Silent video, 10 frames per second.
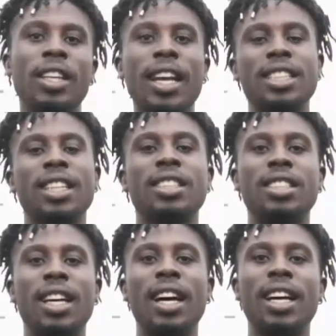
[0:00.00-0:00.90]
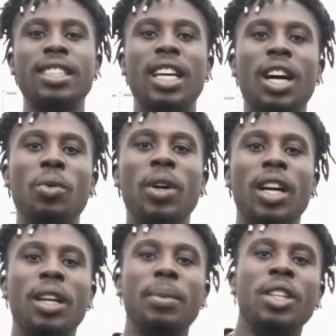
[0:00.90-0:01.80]
next exercise that we're
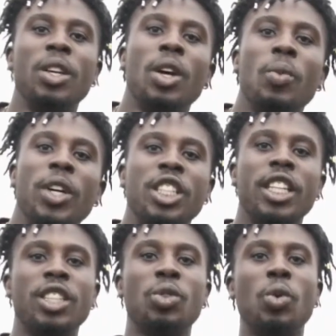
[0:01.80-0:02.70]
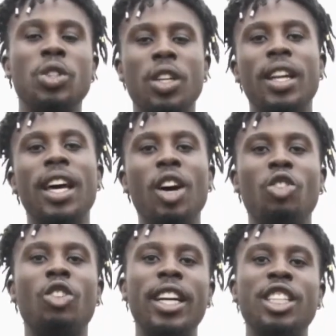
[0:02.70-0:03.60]
going to be doing, which is also going to
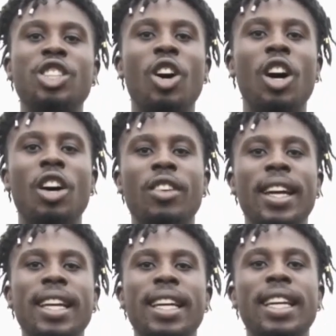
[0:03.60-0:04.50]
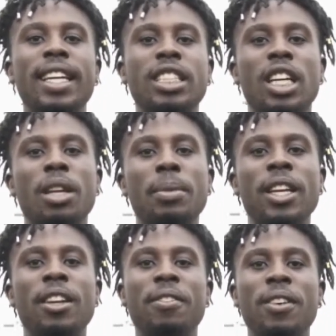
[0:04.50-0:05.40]
help raise your heart rate, is going to be
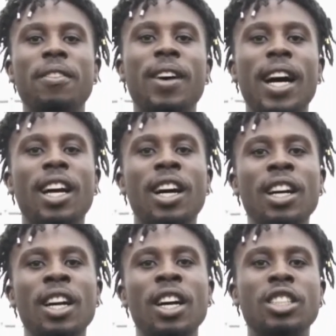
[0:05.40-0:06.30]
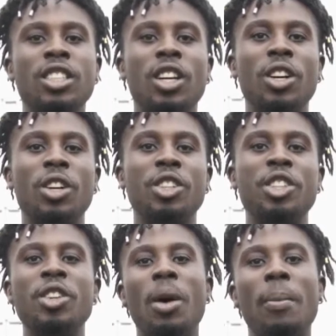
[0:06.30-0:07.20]
foot fire. So
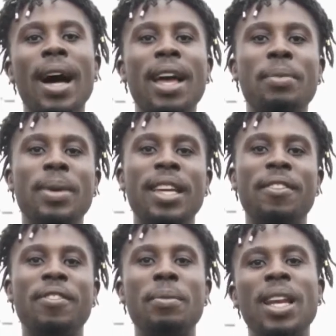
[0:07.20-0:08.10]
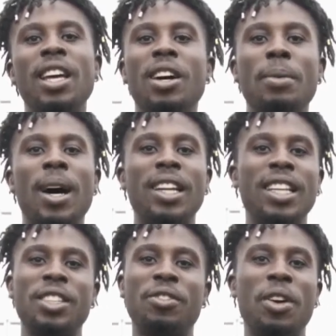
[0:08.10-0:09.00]
you lot might be familiar about
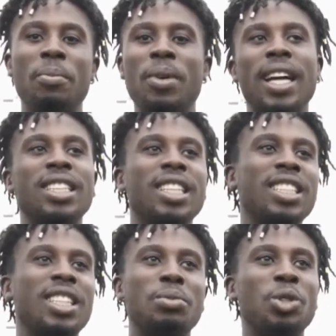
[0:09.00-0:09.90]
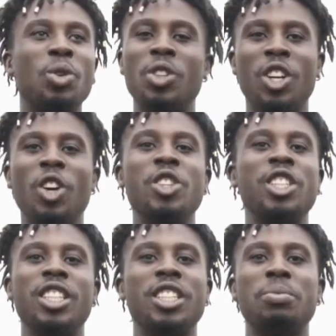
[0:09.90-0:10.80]
this from practice. I'm sure your
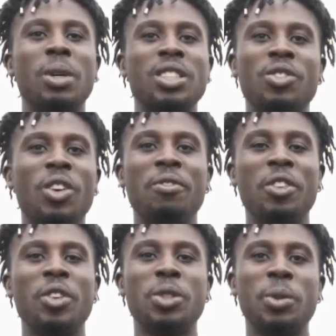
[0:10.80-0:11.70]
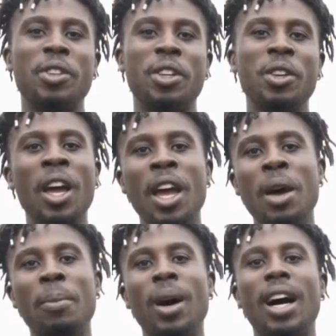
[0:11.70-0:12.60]
coaches must have gone through this with you,
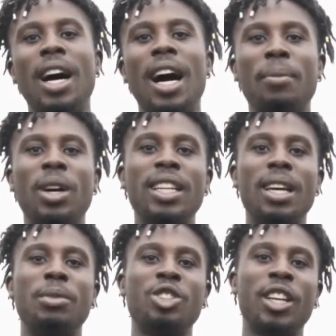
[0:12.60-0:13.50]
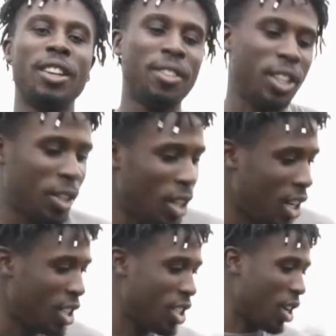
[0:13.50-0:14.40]
but I'm going to demonstrate it for you.
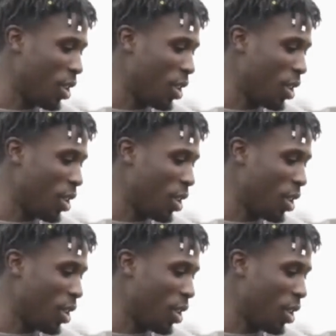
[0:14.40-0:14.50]
So